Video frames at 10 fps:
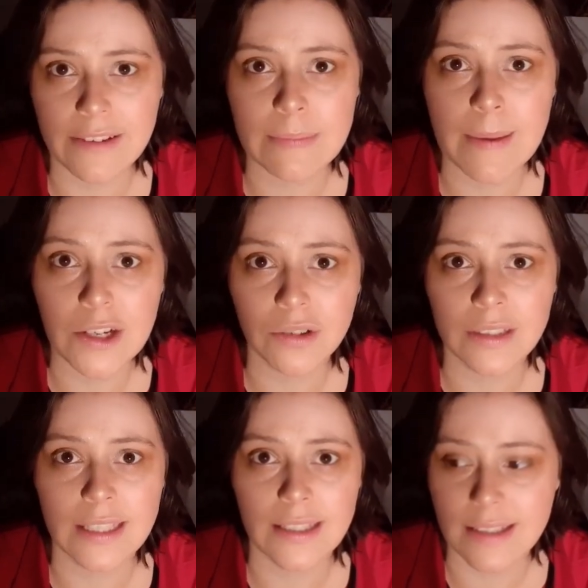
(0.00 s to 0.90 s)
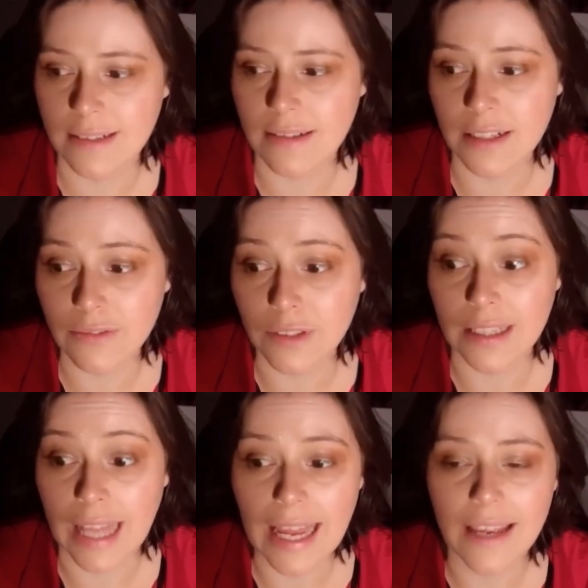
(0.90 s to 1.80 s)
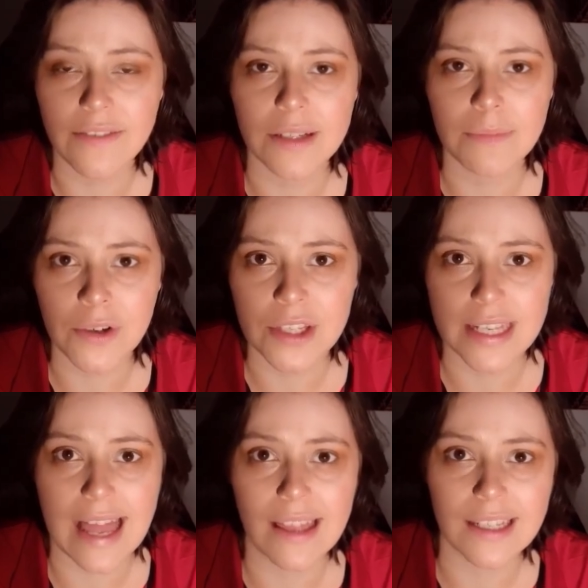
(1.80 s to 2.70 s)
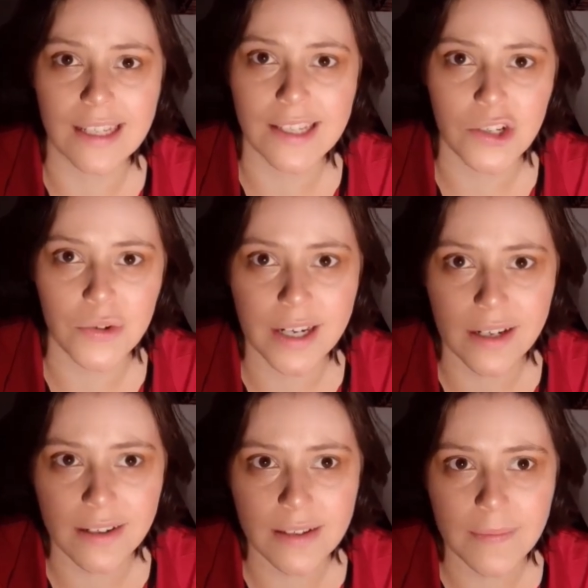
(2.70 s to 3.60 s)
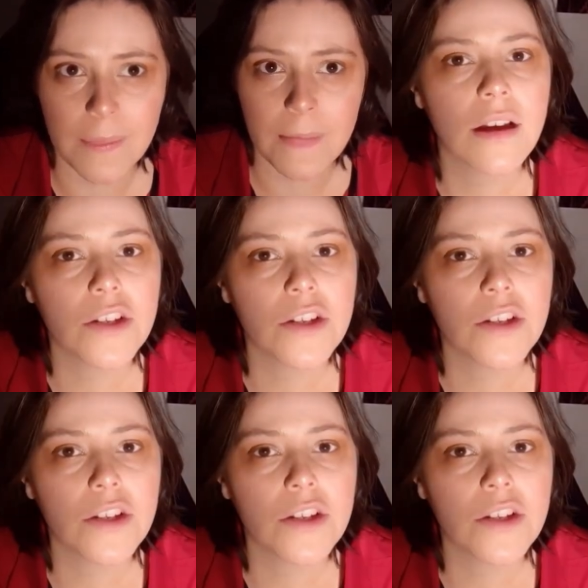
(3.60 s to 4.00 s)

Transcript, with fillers: have specialties and different lives and personalities and triggers.